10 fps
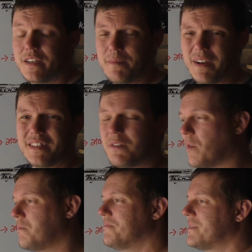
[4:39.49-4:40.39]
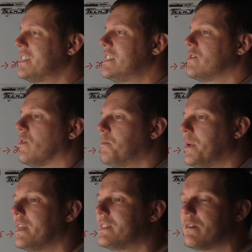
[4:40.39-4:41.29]
And you might think, well, this is all
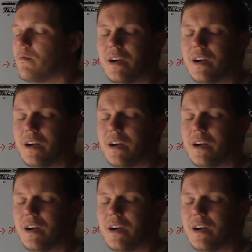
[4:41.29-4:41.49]
basic.